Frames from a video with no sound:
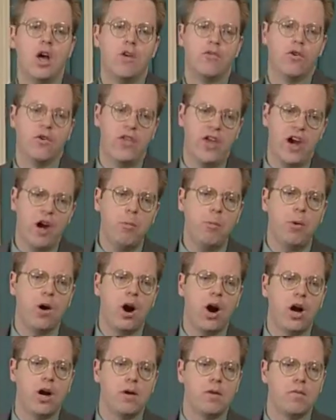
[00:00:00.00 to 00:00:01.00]
For their
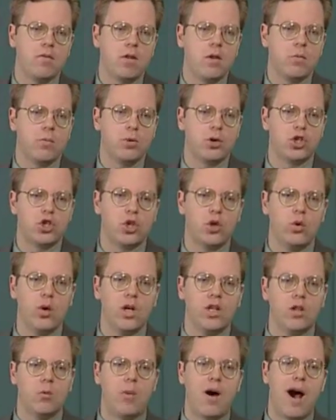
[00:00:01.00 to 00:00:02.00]
part,
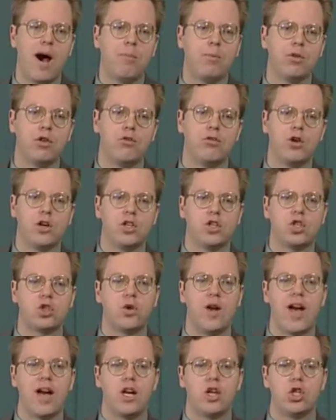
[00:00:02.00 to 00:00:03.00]
pursuing the Popular Front
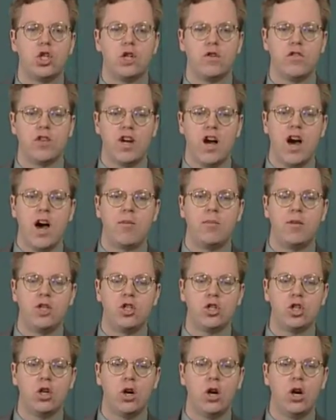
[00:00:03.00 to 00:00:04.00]
strategy of the
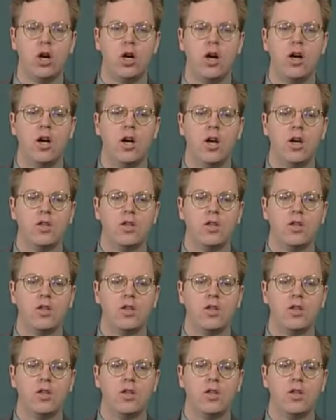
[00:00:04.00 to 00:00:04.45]
Comintern,